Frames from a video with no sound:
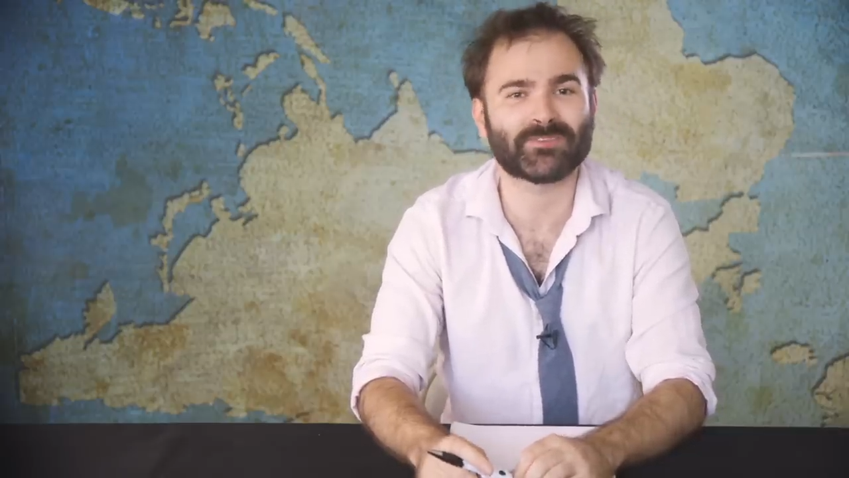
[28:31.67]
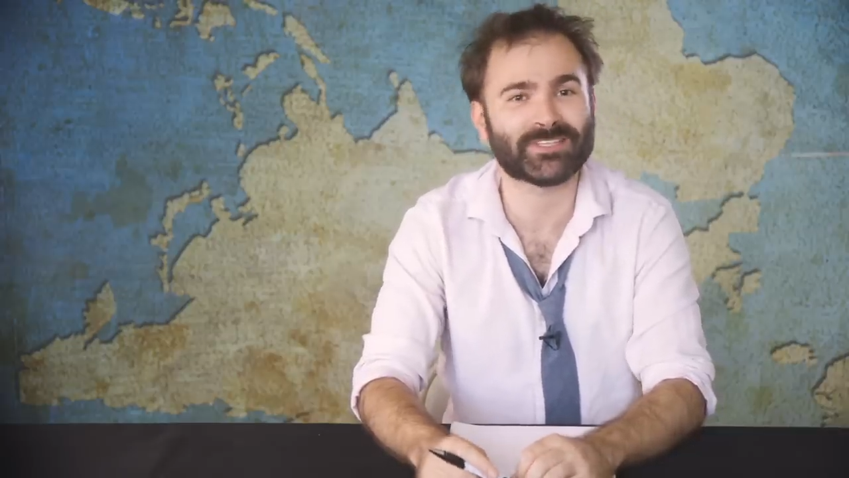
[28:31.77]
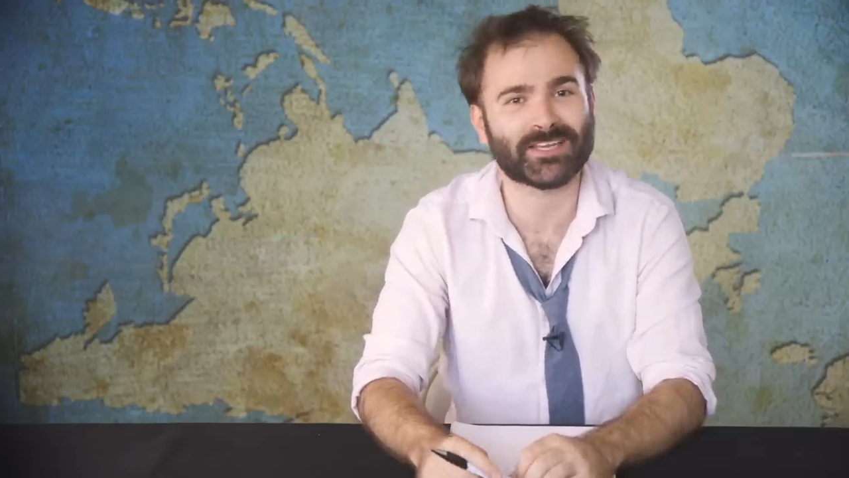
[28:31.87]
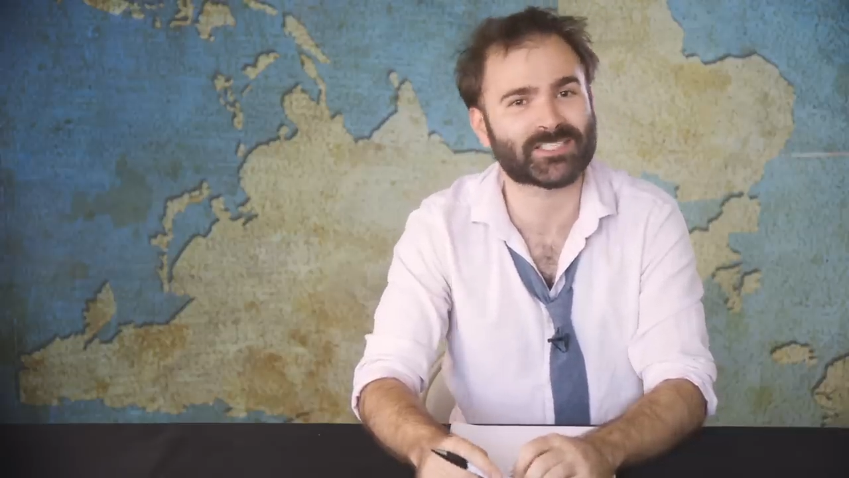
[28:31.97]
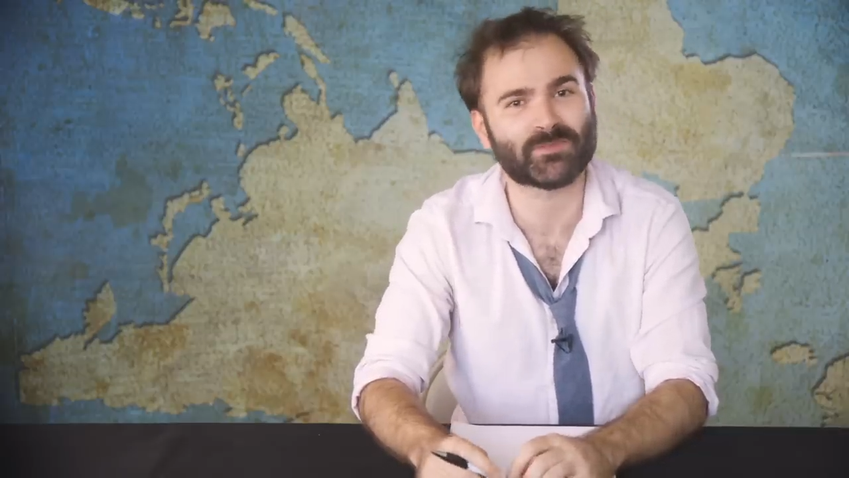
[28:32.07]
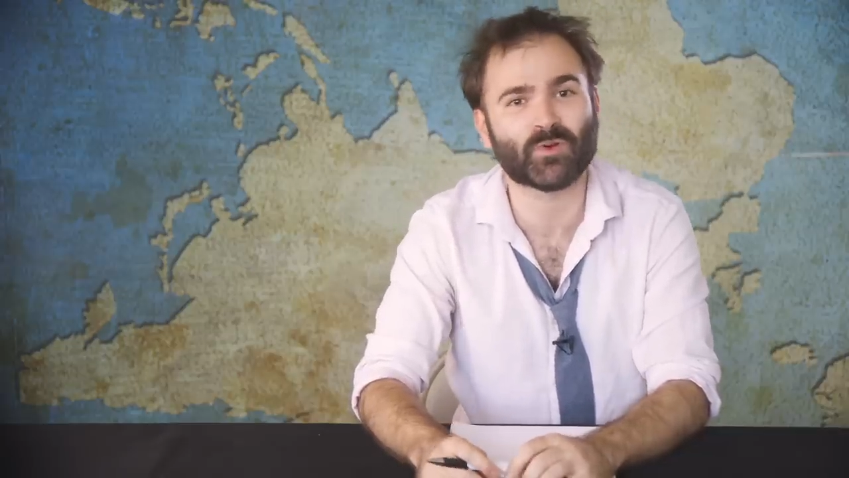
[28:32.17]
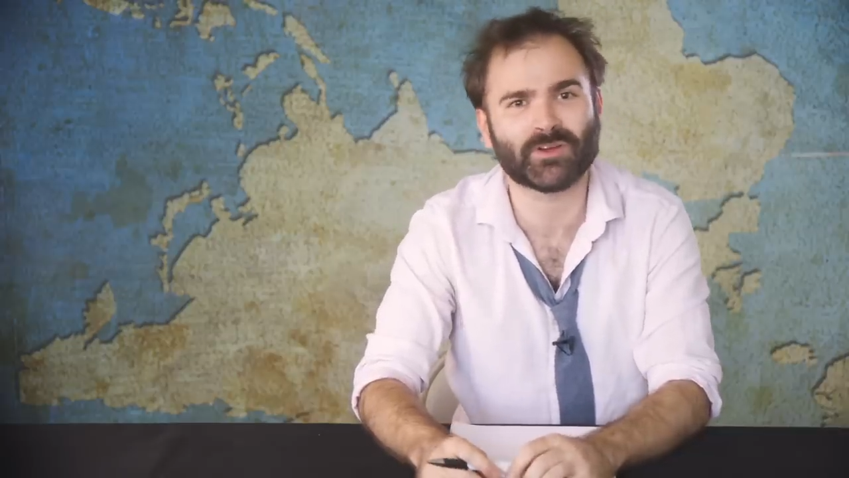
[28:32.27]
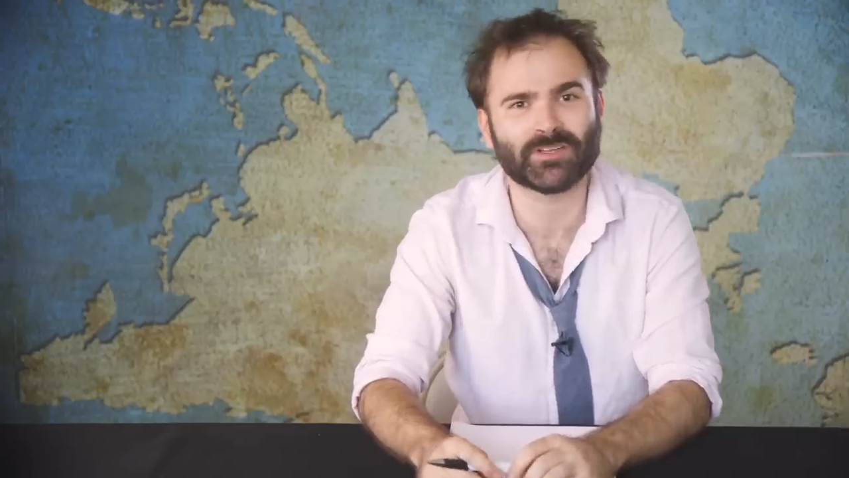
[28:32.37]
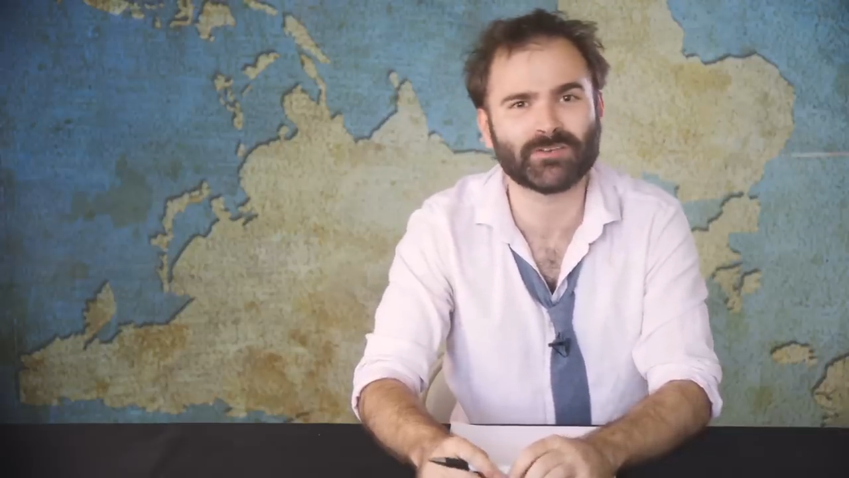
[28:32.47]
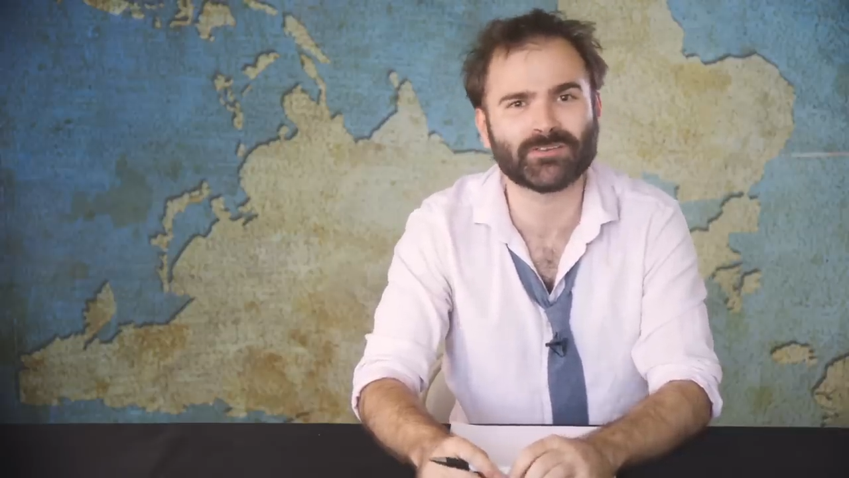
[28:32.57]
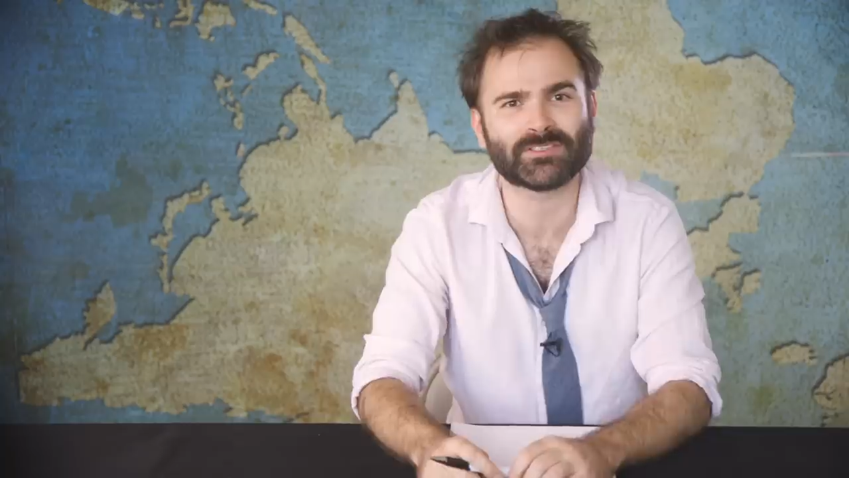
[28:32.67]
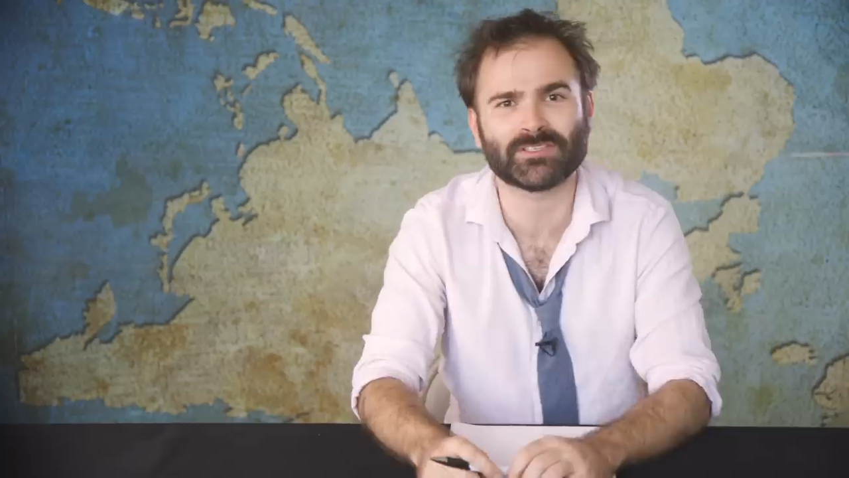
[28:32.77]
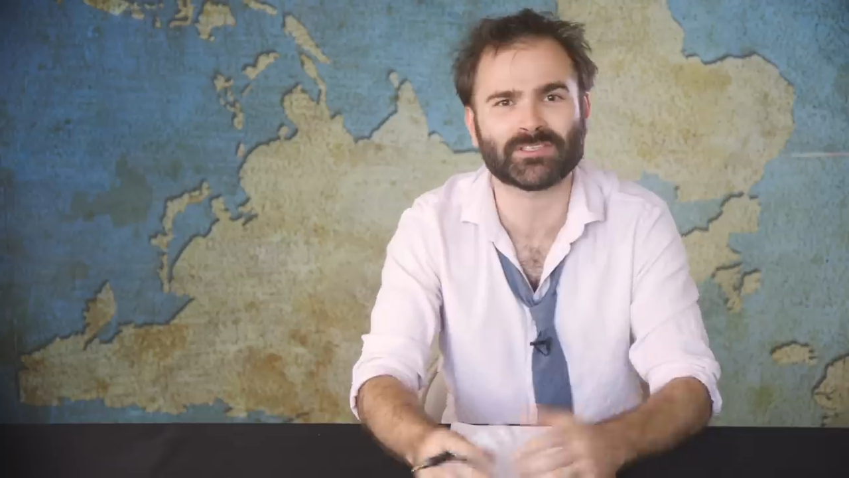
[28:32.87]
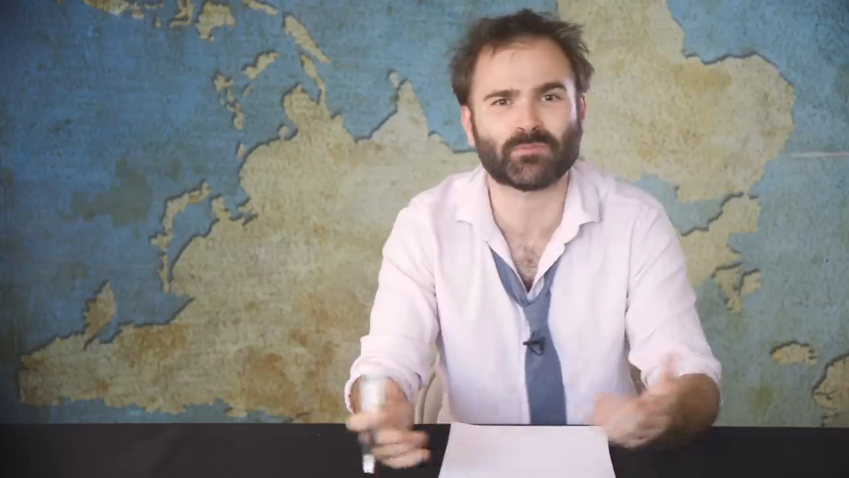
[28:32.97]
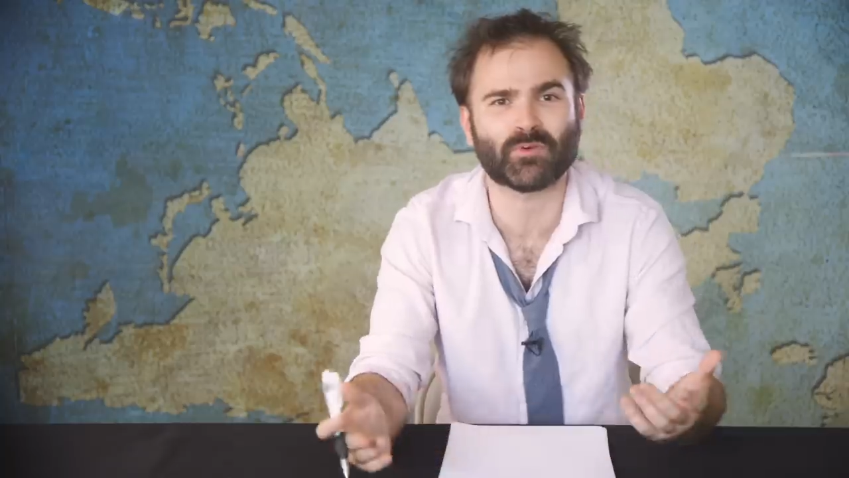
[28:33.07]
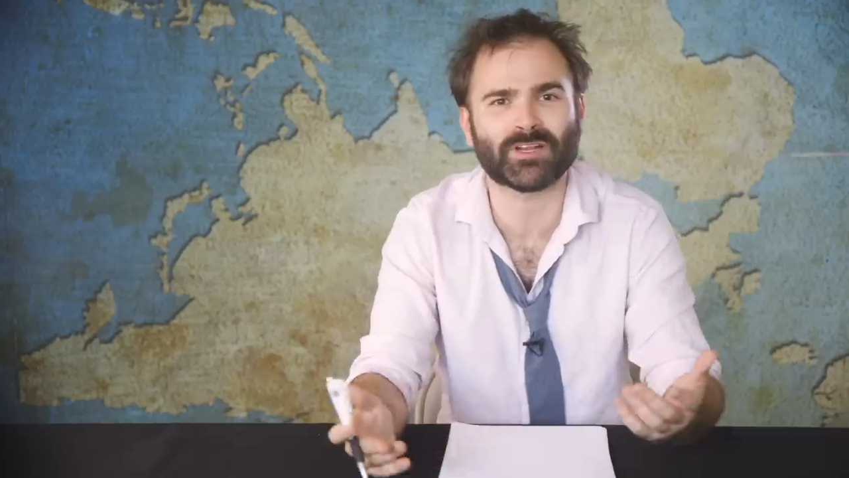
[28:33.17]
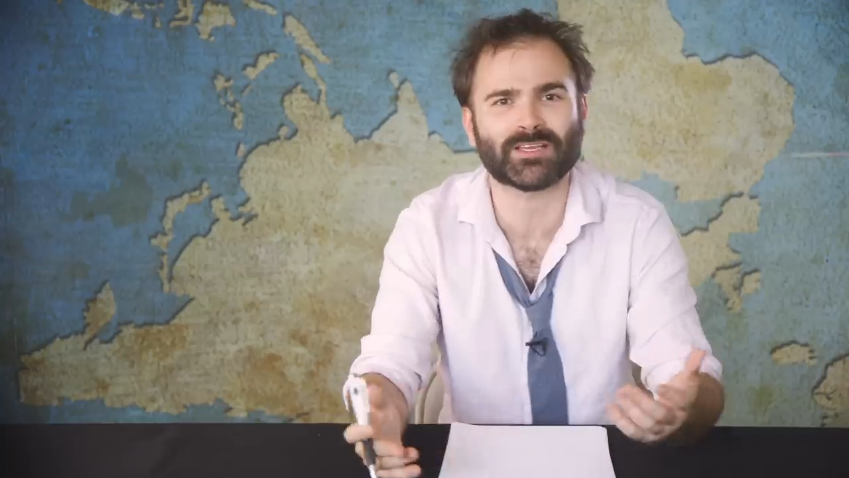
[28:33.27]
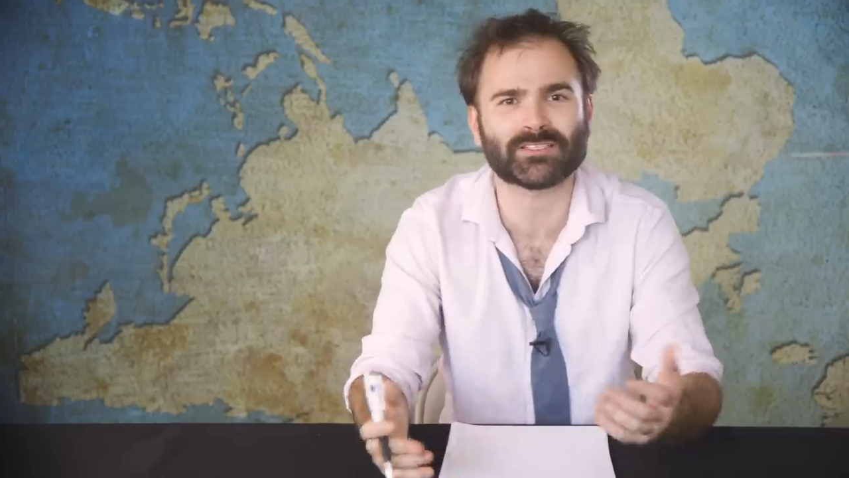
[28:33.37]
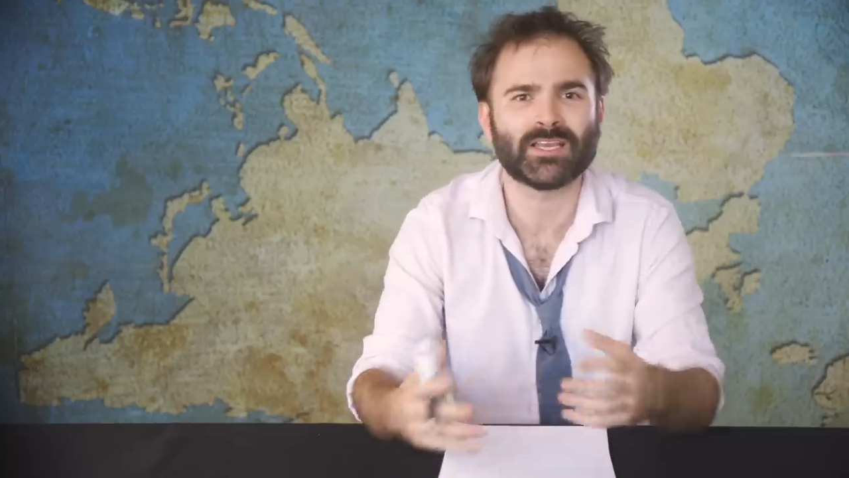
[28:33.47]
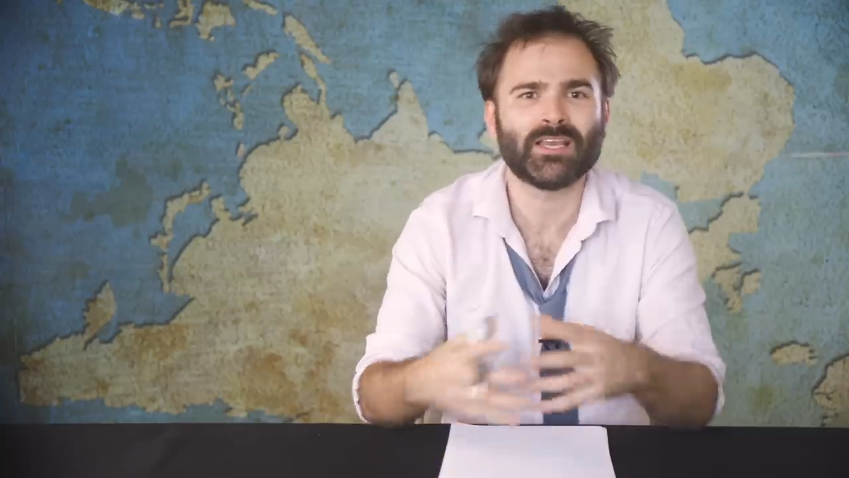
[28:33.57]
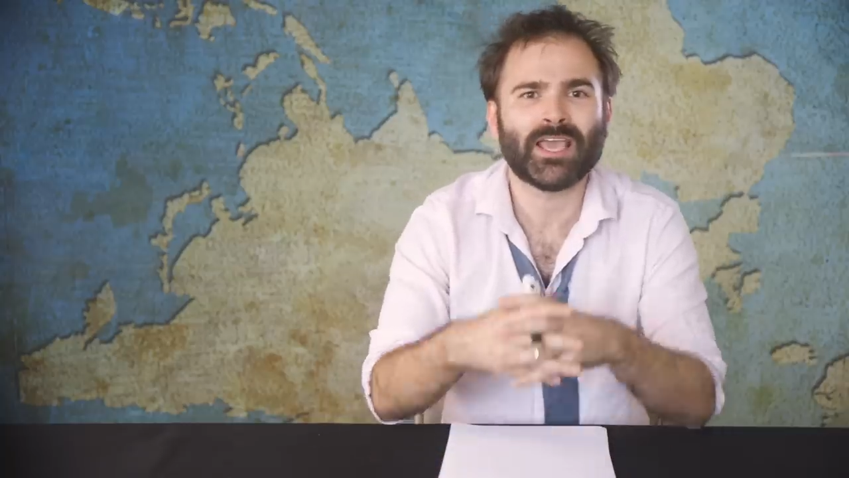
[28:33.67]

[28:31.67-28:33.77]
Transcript: slash some more news to support us